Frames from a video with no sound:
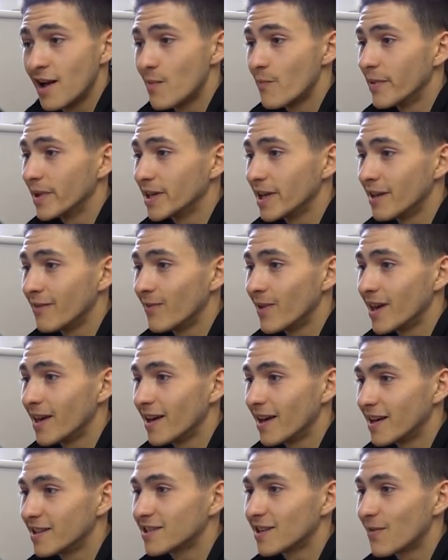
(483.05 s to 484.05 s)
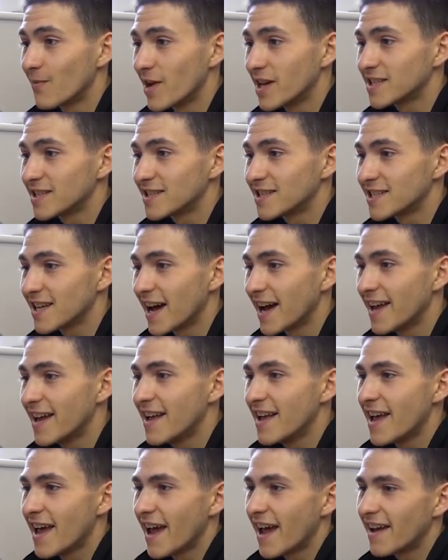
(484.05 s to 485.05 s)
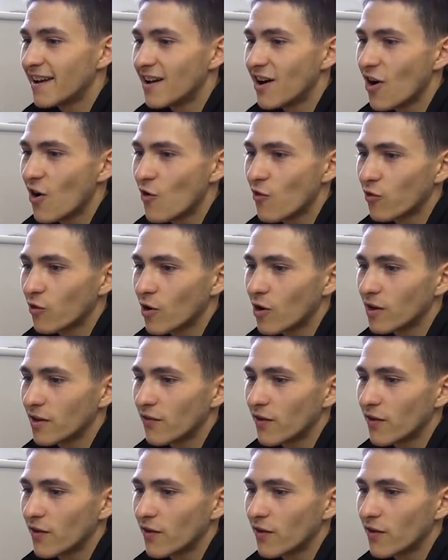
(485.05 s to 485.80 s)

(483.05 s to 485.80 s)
believe me, it's an amazing shot. And uh, overall,